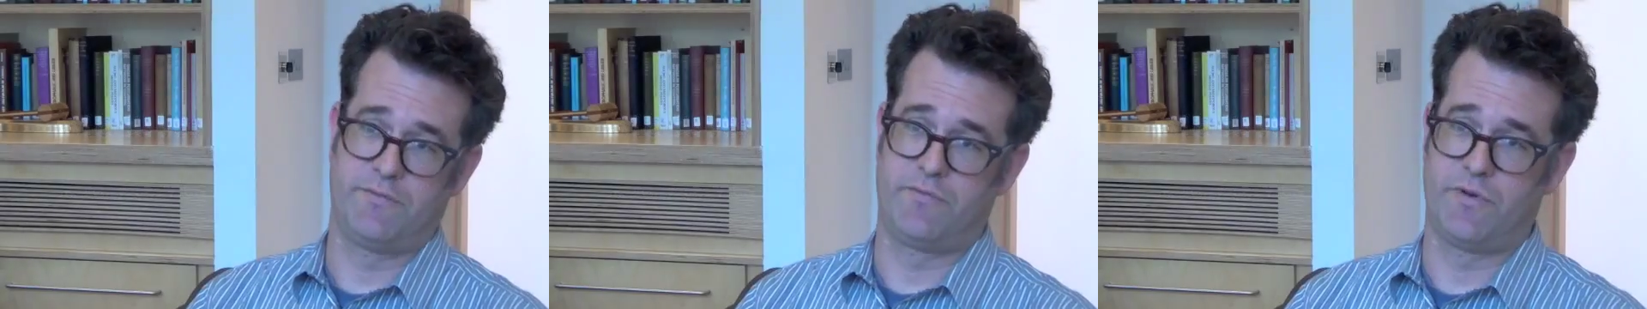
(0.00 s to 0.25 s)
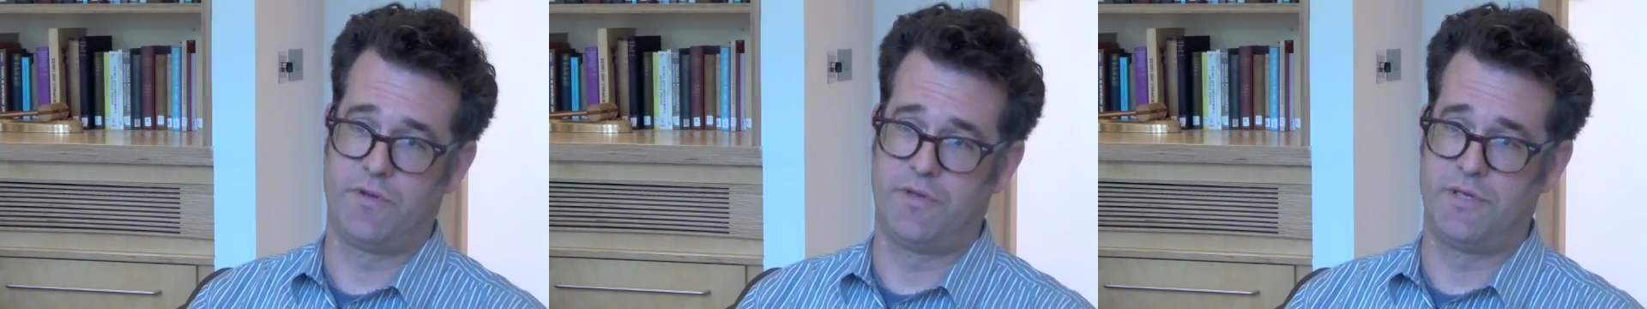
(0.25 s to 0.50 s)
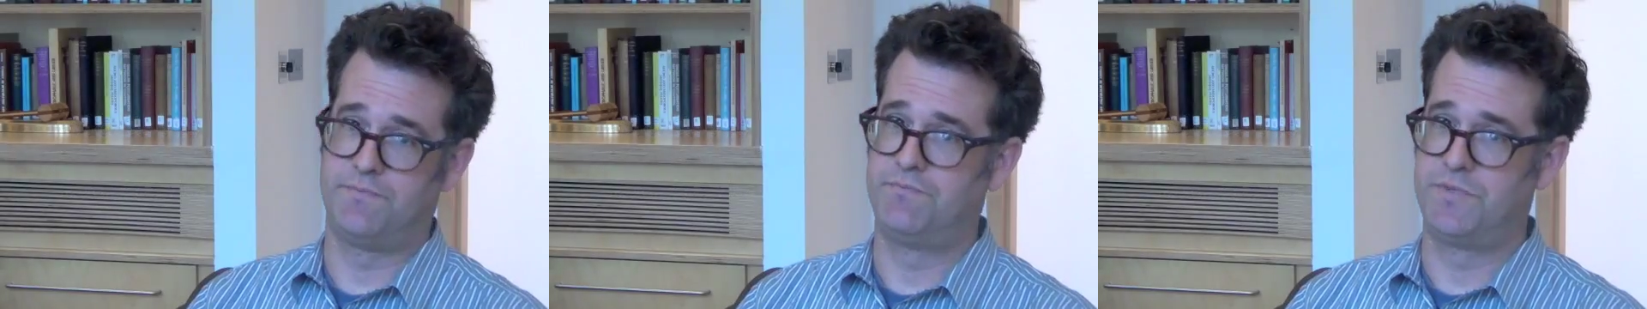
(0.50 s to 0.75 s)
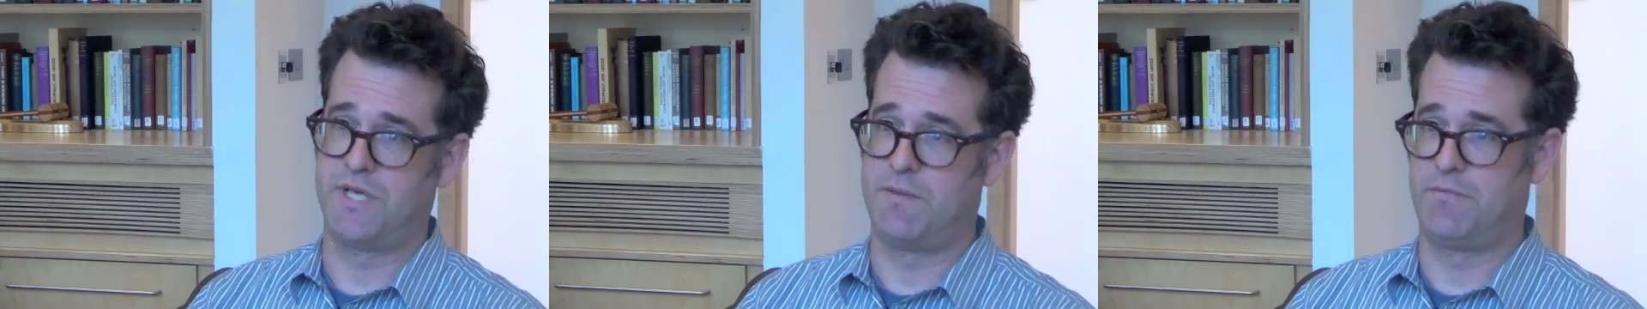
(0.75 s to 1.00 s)
they're for the
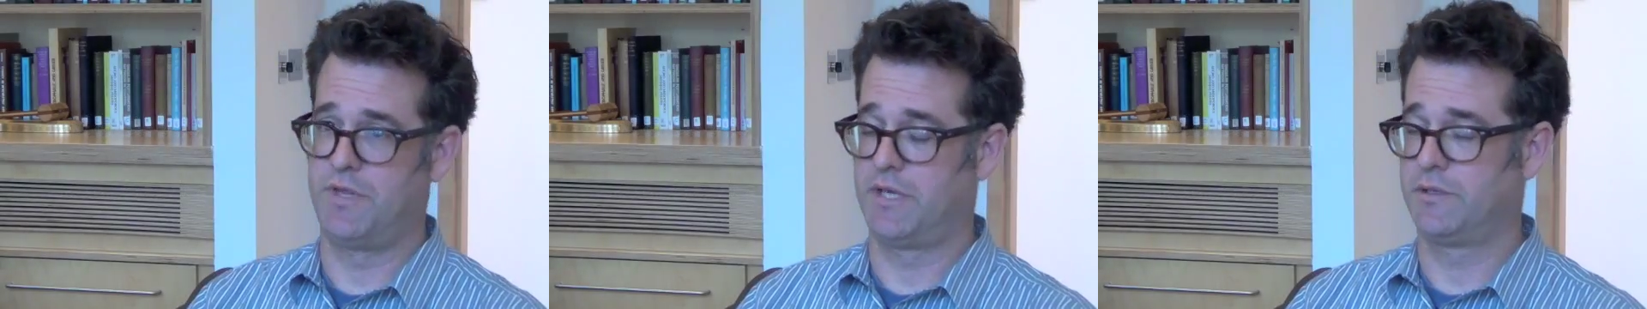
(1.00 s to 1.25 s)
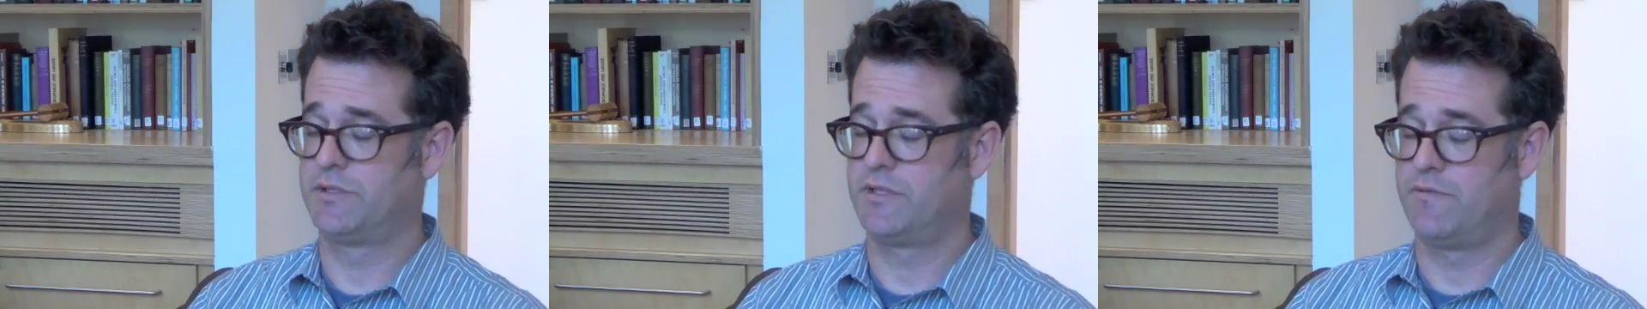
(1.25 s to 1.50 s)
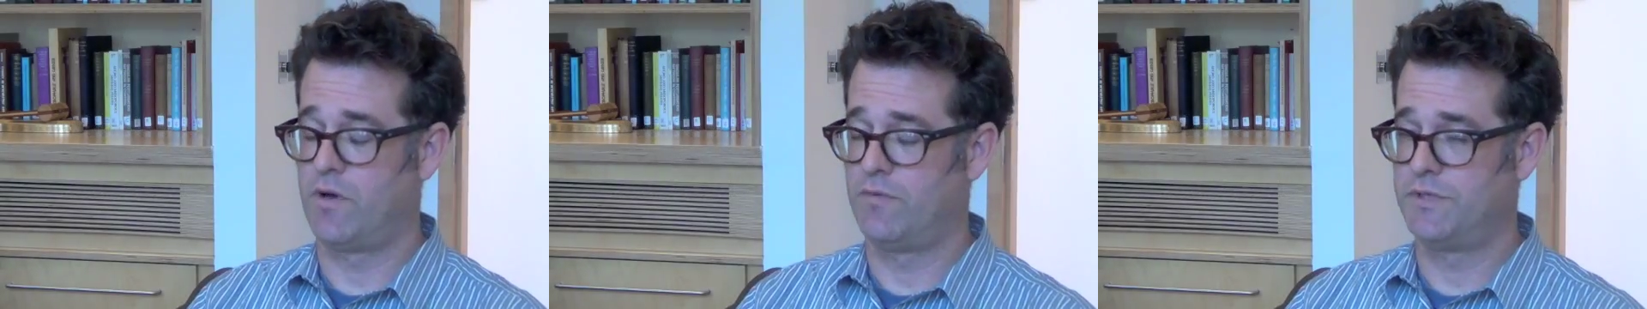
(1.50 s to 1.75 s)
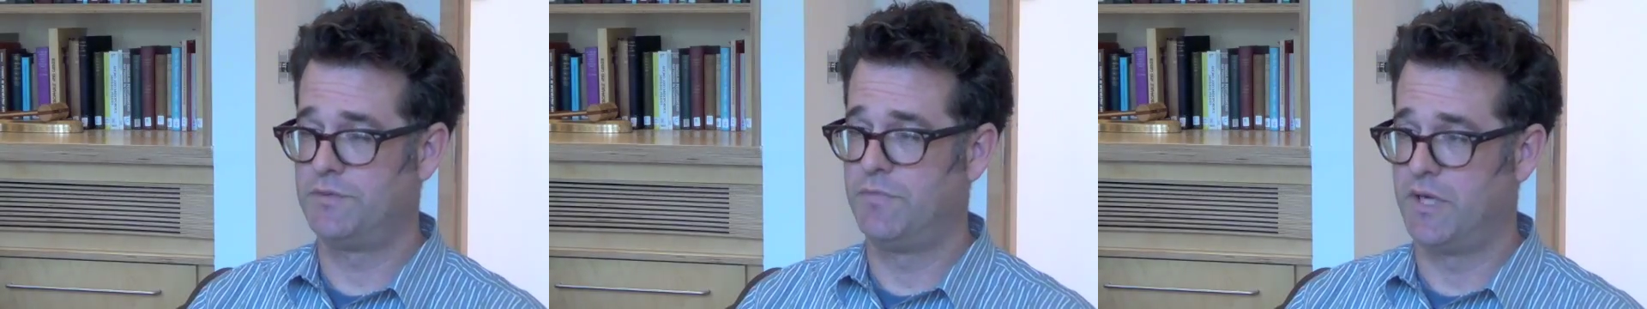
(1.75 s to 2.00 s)
same things they've
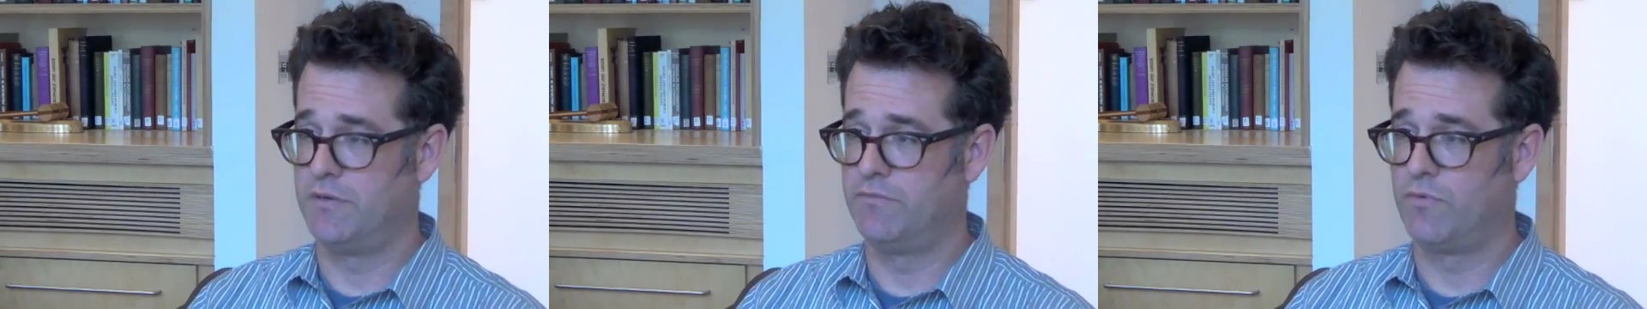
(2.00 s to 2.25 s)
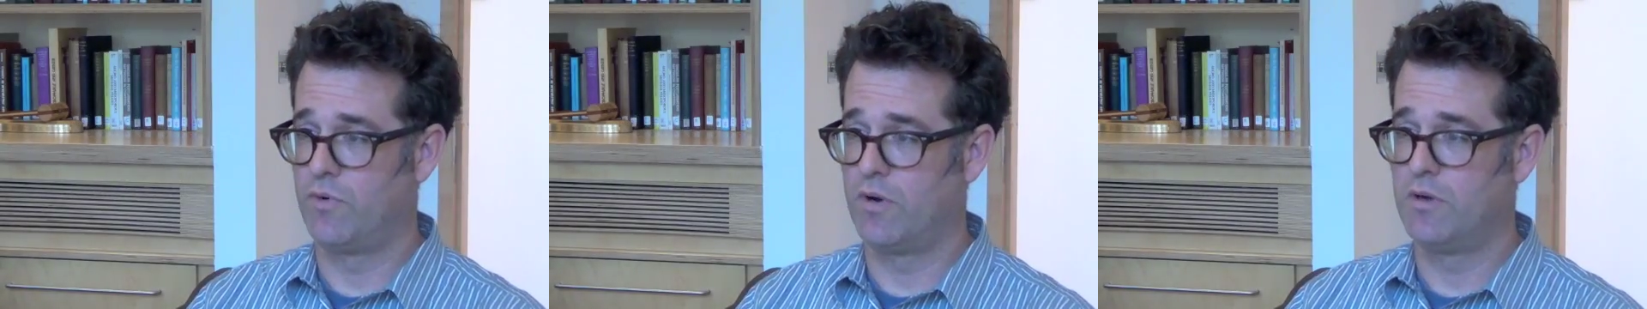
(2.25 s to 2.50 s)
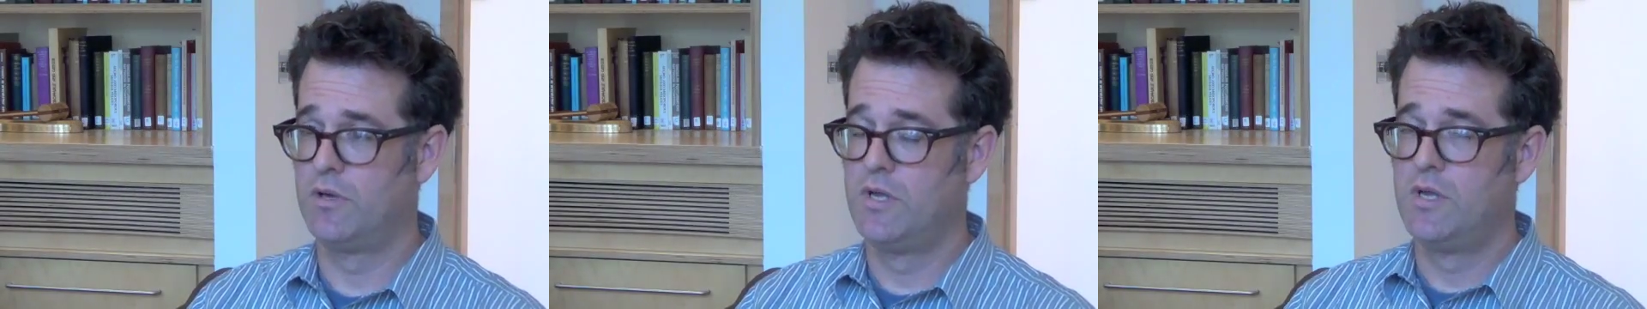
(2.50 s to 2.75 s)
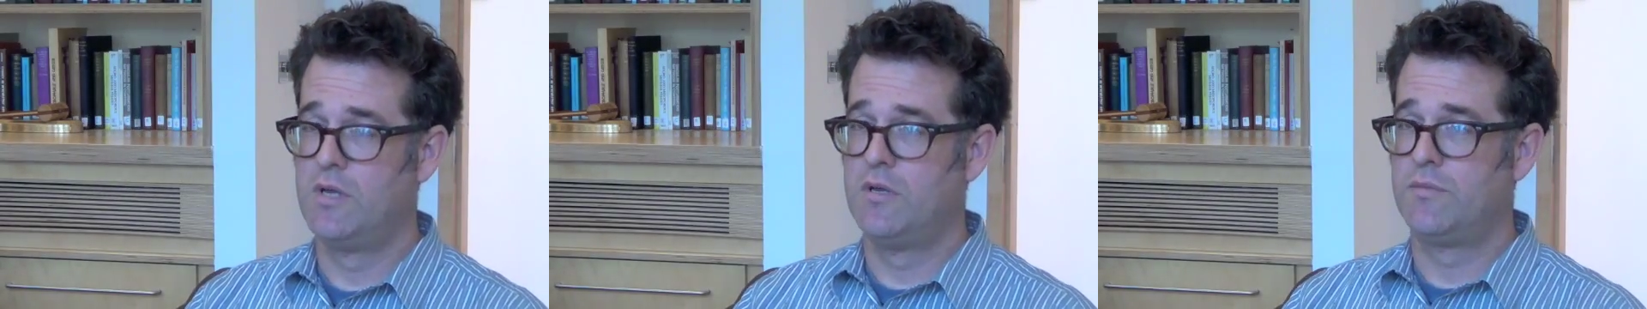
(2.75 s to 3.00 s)
always been for.
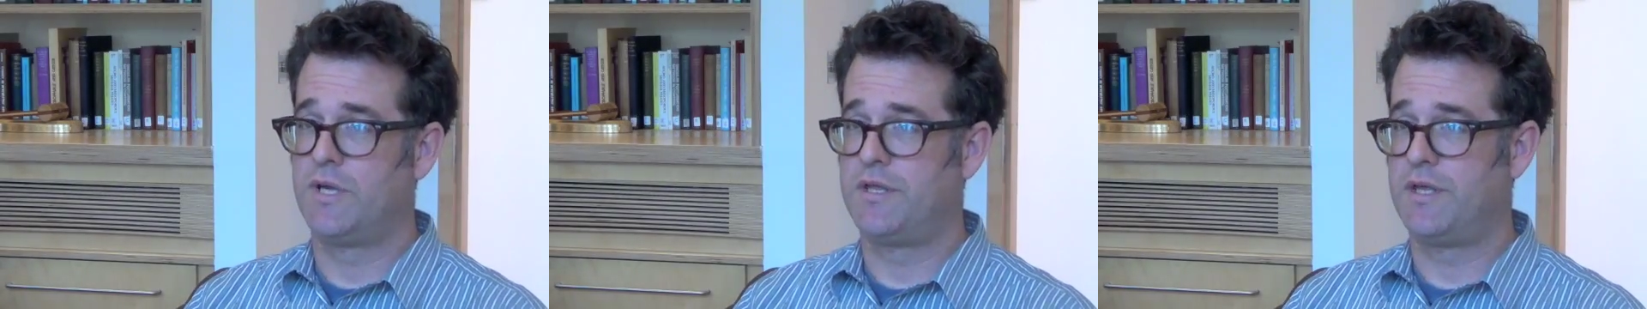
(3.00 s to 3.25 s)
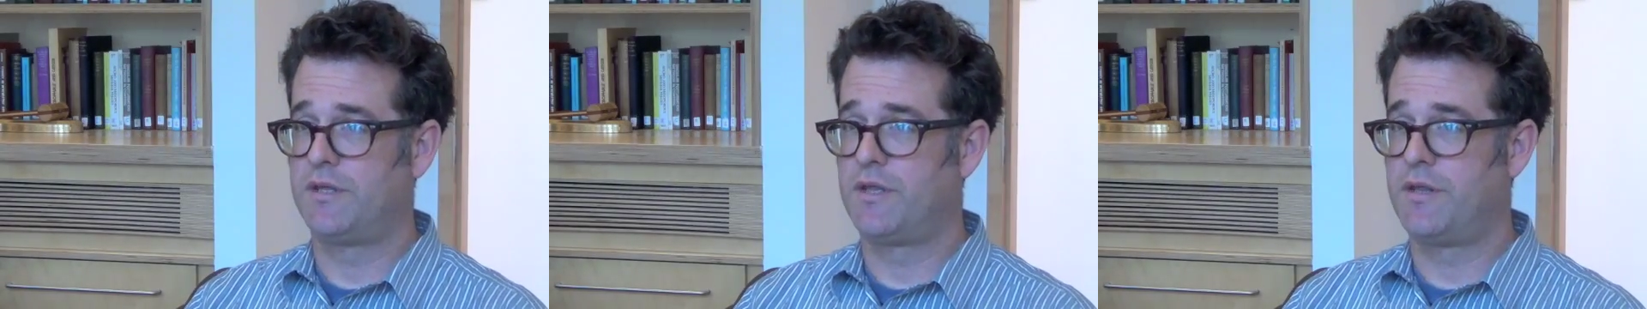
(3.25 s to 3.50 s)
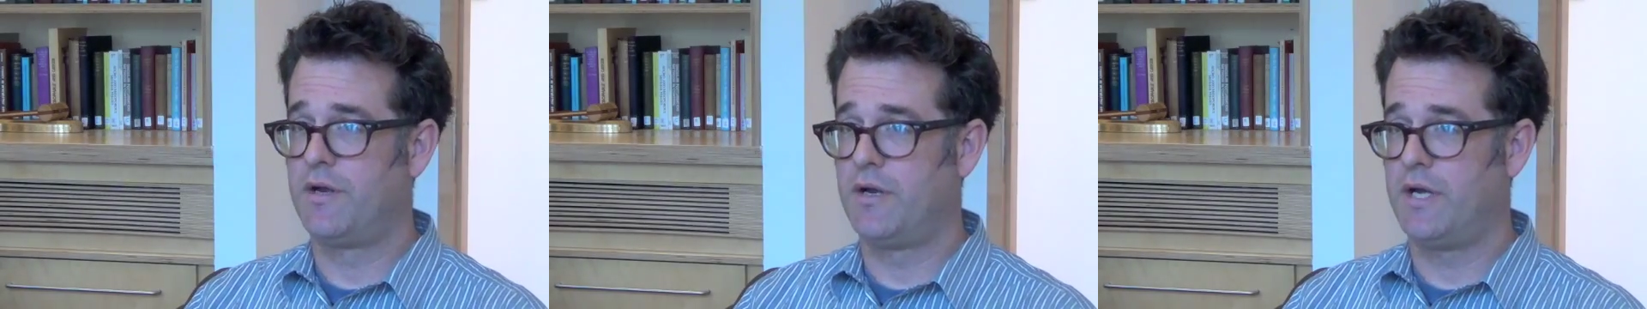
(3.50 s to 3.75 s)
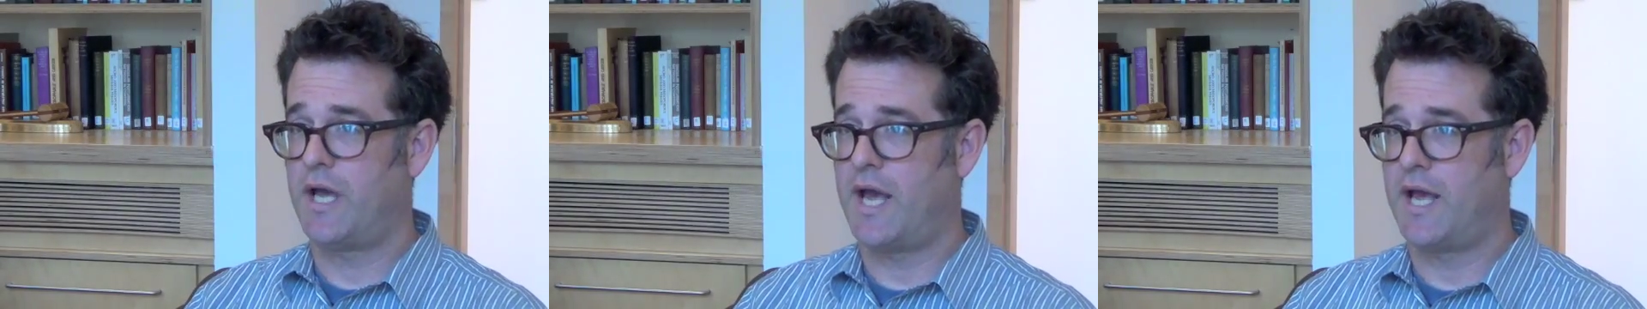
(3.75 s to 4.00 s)
But I think that there